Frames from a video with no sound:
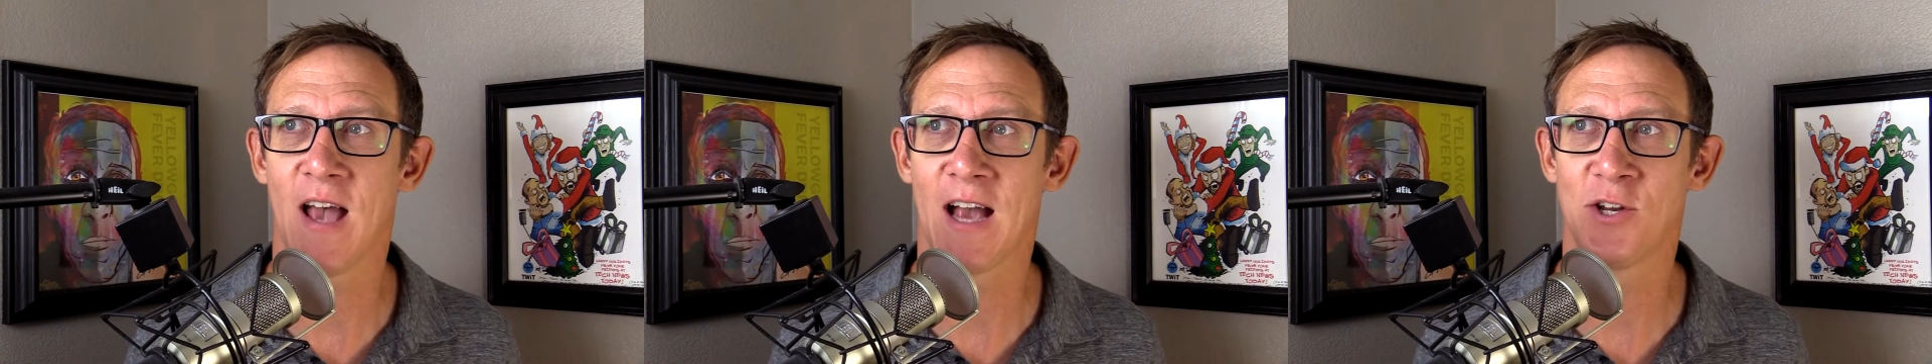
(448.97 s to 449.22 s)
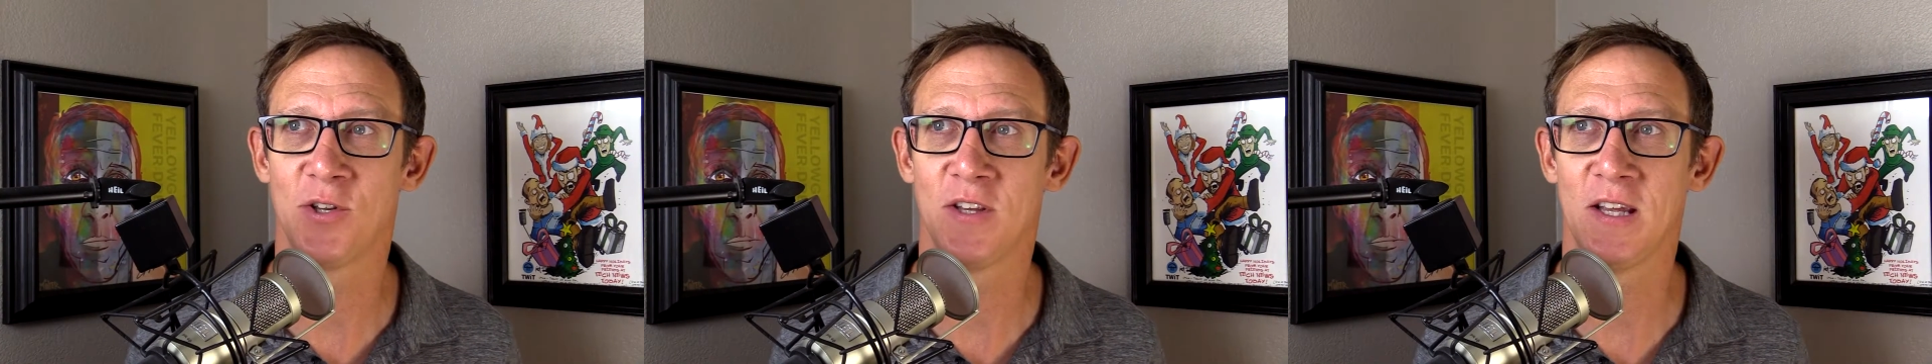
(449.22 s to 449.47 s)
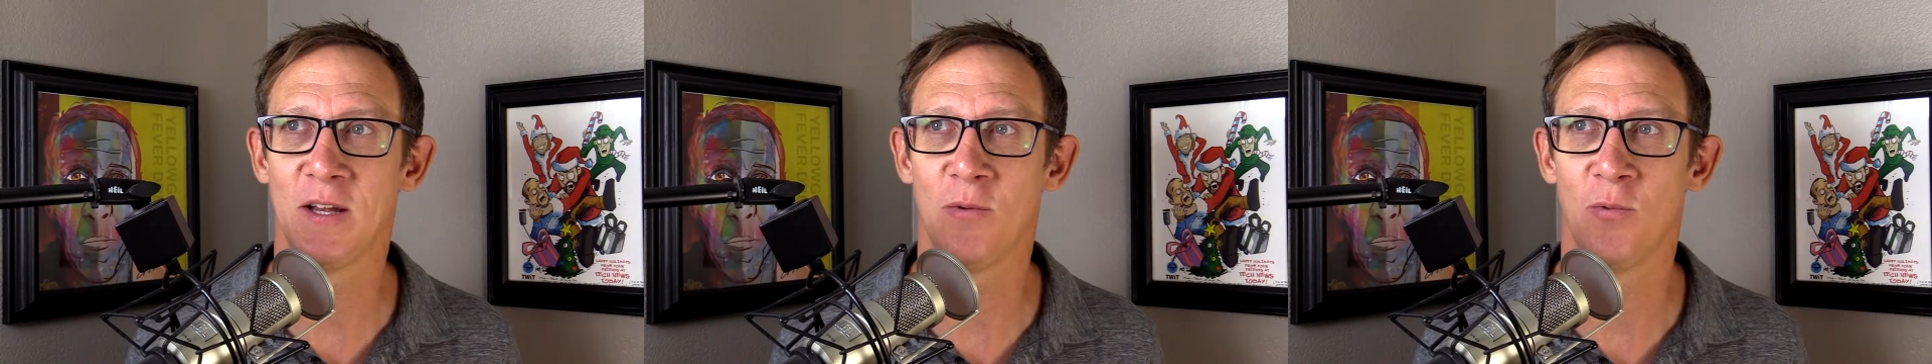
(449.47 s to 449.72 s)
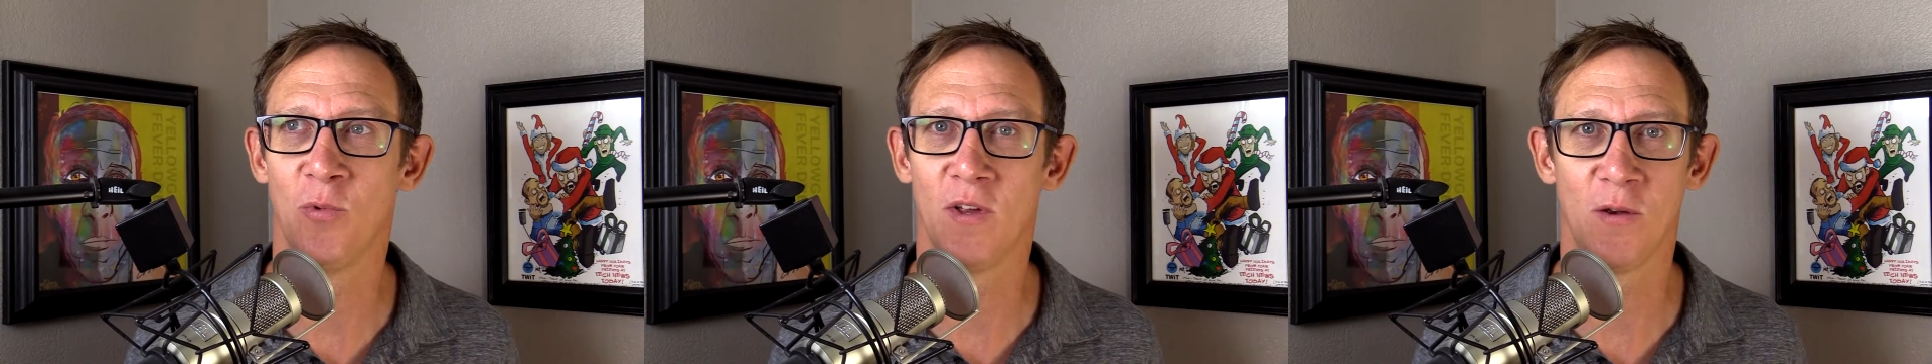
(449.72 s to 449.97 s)
actually
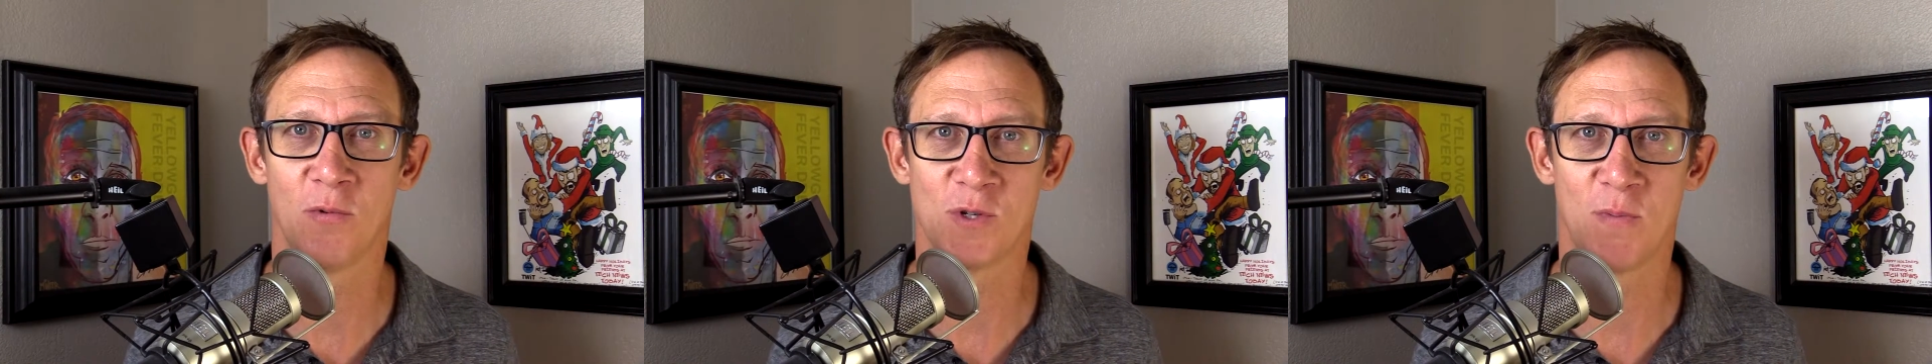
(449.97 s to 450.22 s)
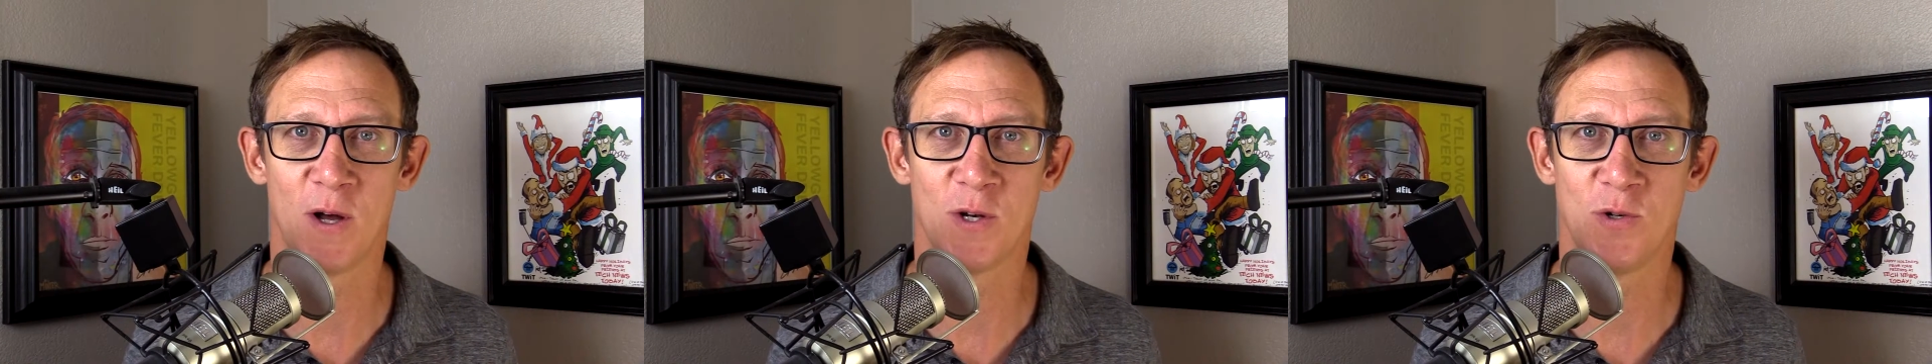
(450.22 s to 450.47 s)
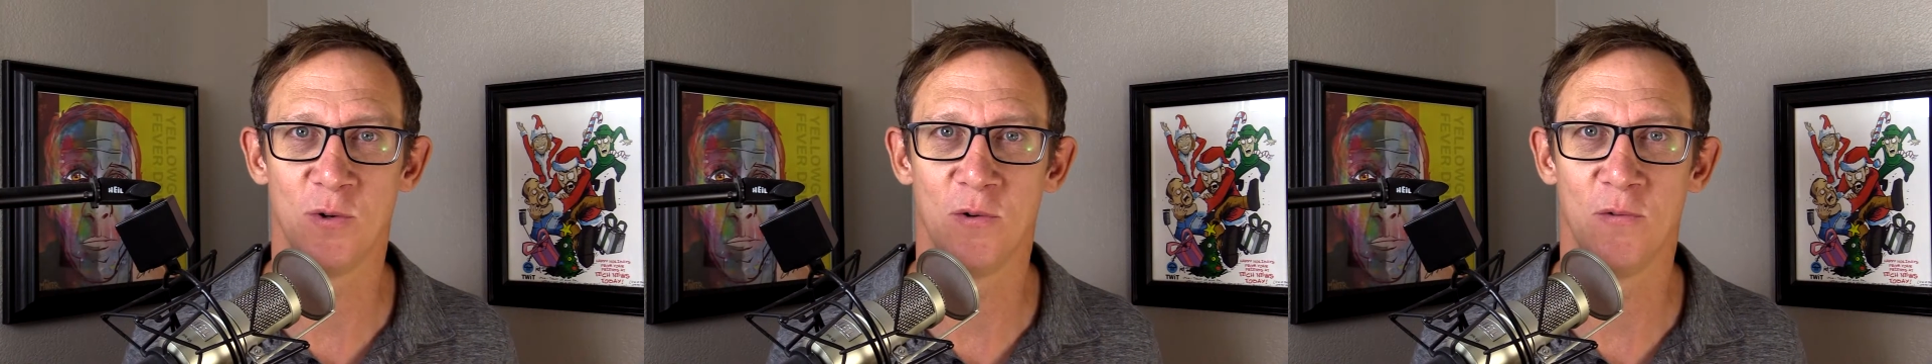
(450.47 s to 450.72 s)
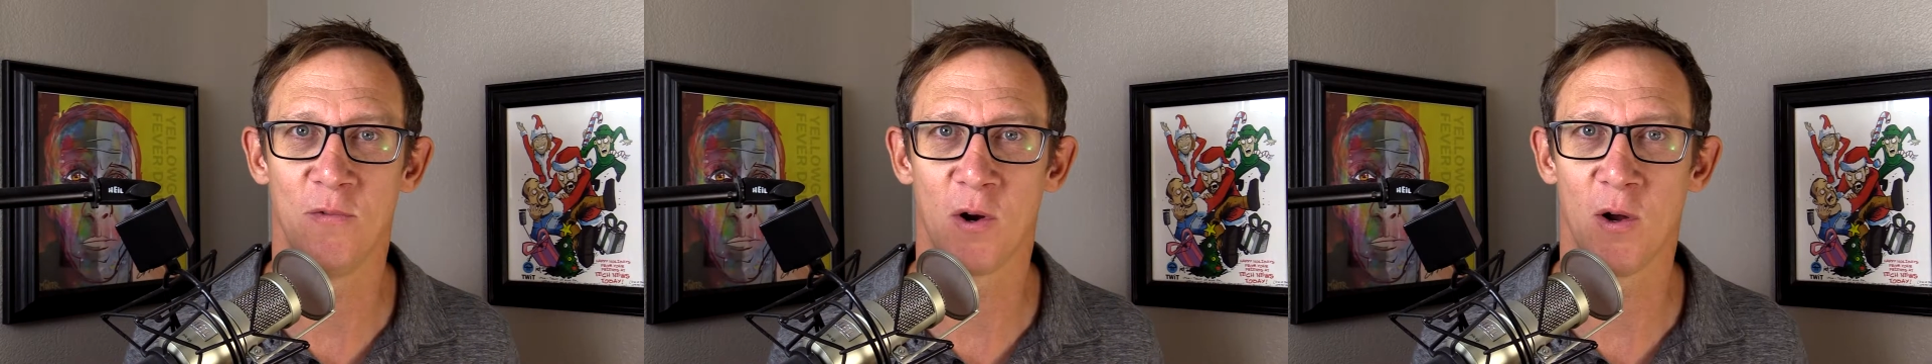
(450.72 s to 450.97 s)
really respond to
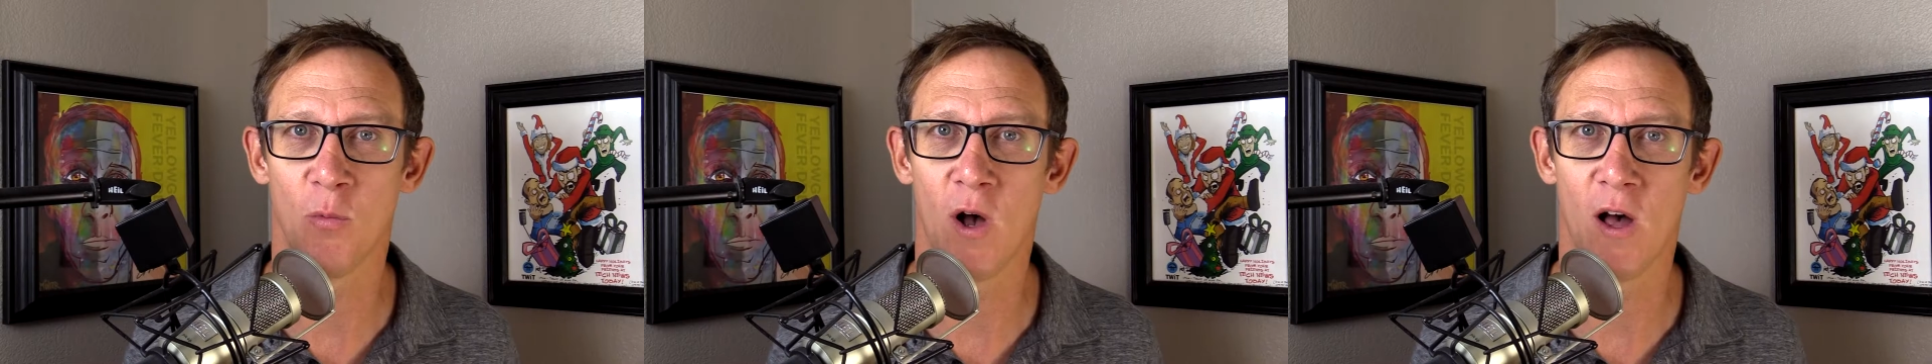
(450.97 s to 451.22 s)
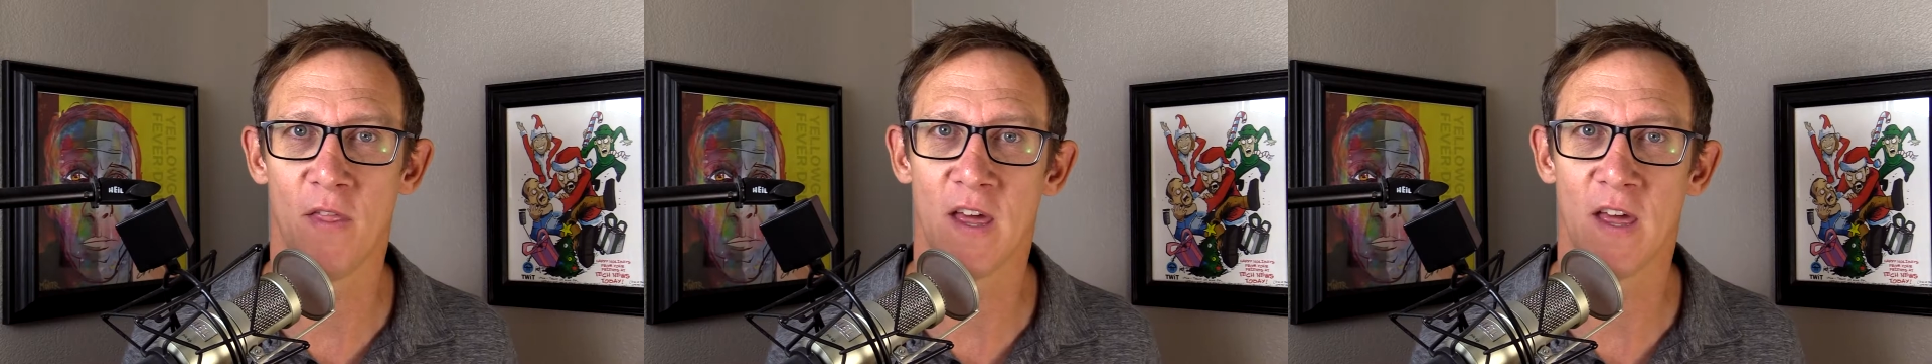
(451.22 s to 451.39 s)
it very well.